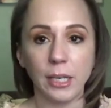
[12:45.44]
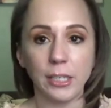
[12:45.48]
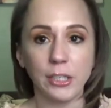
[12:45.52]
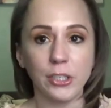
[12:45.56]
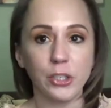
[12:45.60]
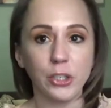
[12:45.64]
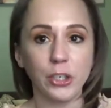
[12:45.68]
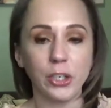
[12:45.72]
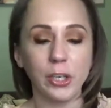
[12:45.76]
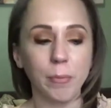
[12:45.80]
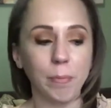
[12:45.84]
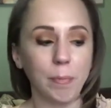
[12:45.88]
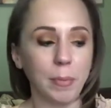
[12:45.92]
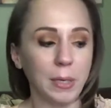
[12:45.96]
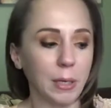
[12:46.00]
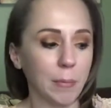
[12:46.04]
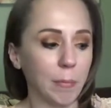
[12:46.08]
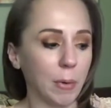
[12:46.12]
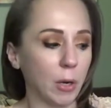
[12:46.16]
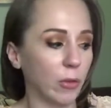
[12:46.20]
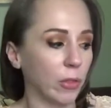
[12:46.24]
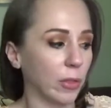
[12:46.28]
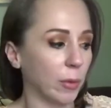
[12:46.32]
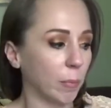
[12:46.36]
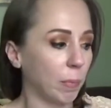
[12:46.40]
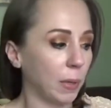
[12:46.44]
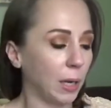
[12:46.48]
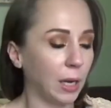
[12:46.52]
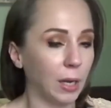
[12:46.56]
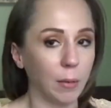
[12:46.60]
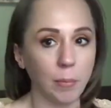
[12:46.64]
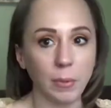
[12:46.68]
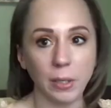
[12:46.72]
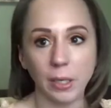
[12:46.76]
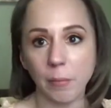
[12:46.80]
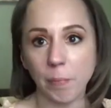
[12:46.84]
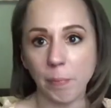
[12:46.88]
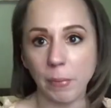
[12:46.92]
It shouldn't be about the
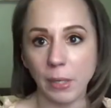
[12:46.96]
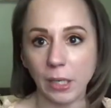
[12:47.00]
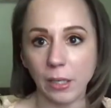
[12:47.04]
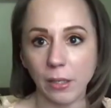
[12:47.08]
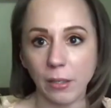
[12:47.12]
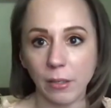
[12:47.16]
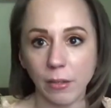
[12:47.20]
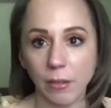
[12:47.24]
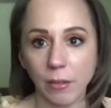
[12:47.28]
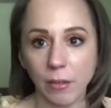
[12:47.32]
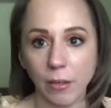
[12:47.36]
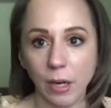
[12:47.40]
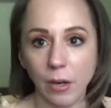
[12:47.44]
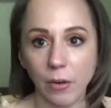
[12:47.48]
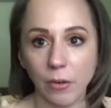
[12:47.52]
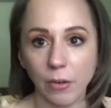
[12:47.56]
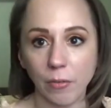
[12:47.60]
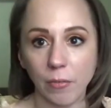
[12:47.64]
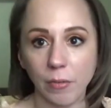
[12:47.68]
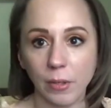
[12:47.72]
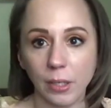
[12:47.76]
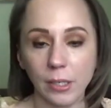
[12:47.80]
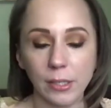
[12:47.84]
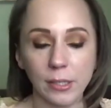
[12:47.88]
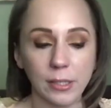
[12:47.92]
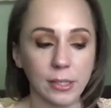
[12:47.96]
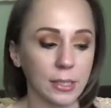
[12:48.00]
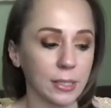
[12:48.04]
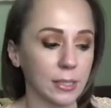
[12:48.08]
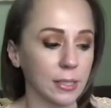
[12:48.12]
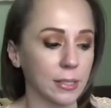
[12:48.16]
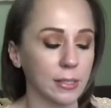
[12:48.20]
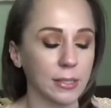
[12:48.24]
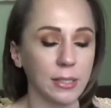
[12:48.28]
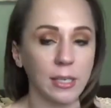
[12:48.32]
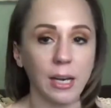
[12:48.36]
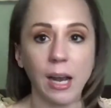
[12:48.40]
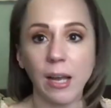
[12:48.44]
public bailing her out of this. This
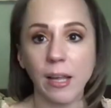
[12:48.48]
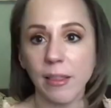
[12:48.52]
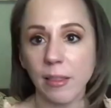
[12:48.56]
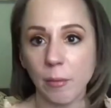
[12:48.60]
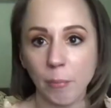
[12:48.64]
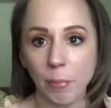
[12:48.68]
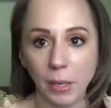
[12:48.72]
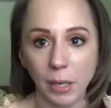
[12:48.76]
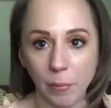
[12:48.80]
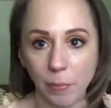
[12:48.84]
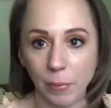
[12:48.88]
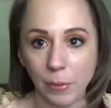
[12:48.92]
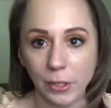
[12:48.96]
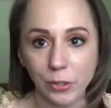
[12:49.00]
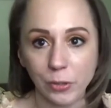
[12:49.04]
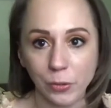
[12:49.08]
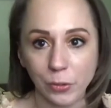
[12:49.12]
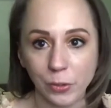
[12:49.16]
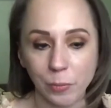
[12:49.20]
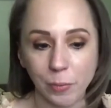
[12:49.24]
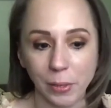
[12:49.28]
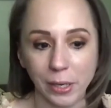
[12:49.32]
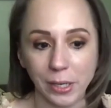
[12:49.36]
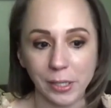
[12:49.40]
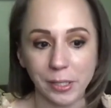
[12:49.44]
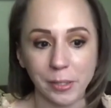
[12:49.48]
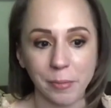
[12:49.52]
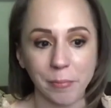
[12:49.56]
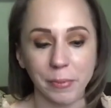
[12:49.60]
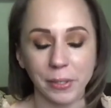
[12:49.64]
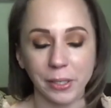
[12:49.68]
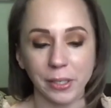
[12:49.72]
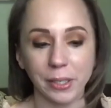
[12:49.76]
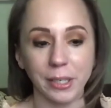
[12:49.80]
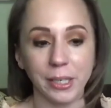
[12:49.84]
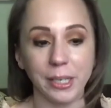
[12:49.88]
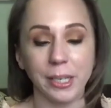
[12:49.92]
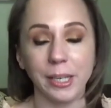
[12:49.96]
is not the public's
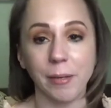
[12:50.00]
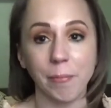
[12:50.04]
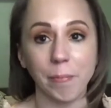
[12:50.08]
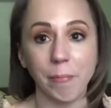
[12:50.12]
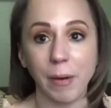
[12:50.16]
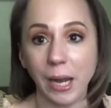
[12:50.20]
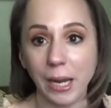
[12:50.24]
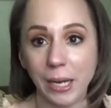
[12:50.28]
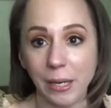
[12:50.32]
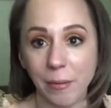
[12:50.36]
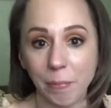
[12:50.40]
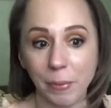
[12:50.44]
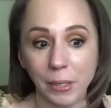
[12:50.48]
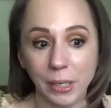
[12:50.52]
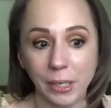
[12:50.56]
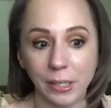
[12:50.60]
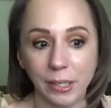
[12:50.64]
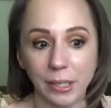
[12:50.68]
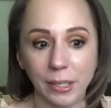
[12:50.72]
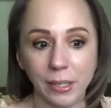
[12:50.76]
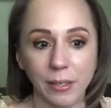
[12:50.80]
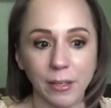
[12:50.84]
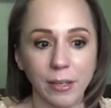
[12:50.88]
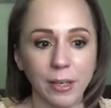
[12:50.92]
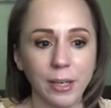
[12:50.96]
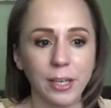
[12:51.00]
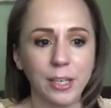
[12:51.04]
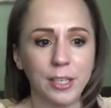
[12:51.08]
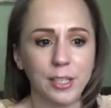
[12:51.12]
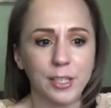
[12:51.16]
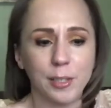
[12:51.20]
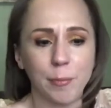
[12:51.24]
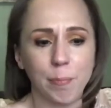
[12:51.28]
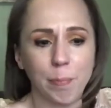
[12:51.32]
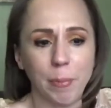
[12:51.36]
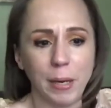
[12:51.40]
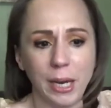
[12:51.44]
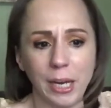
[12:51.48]
responsibility, in my opinion,
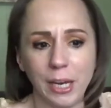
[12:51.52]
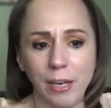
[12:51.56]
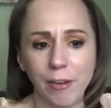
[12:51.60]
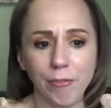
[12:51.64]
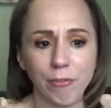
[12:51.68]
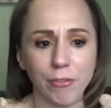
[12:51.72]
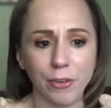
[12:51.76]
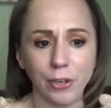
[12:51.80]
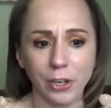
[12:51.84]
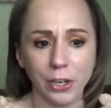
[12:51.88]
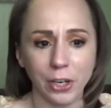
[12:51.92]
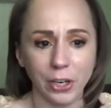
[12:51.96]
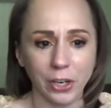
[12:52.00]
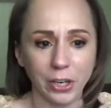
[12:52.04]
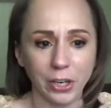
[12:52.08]
to pay for